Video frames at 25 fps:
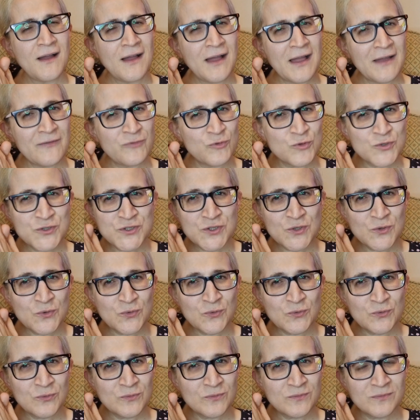I've
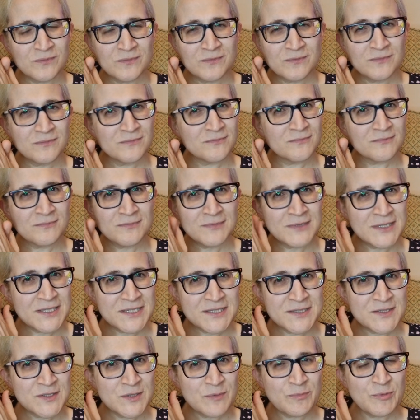also
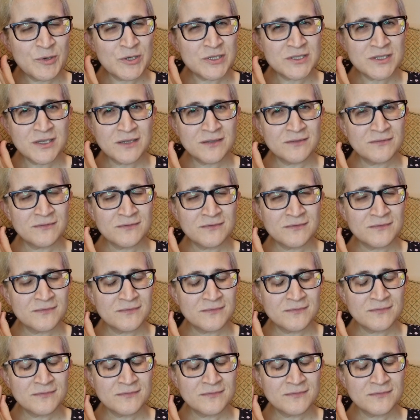listened to books on,